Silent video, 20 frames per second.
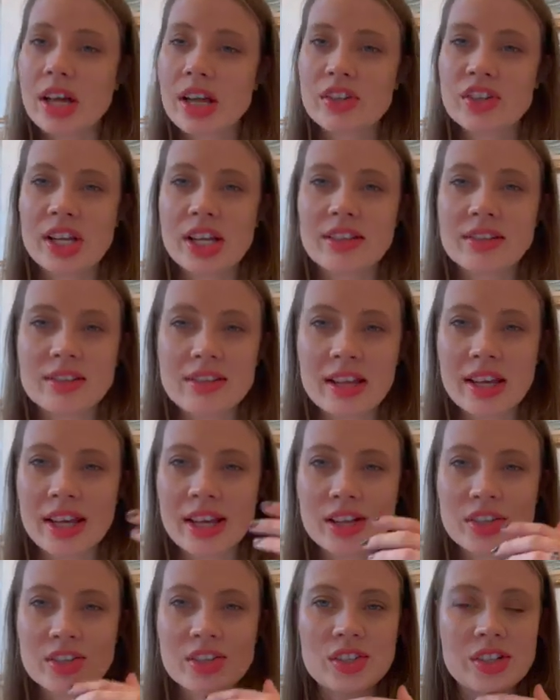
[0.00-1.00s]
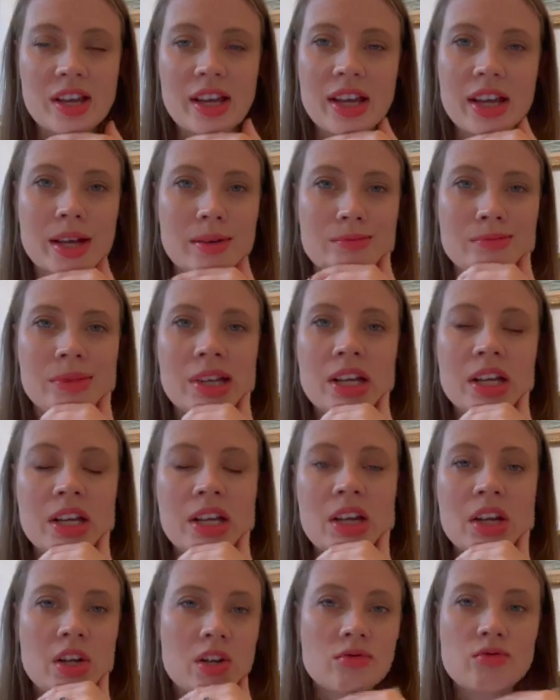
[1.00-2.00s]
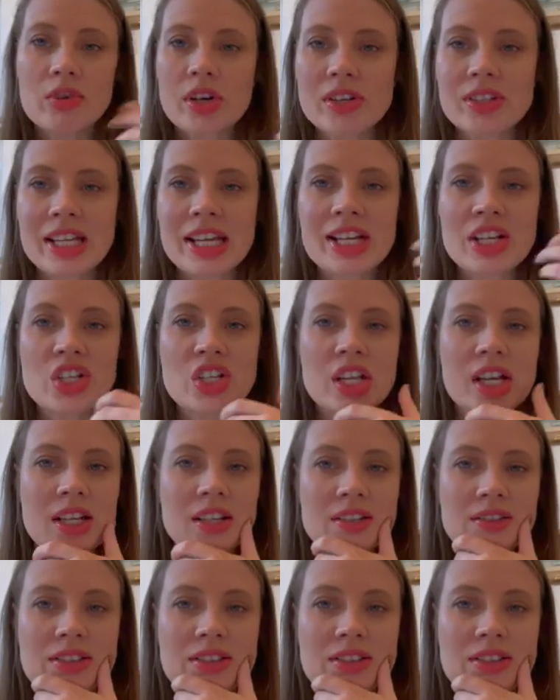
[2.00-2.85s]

a gen surge um, rotation.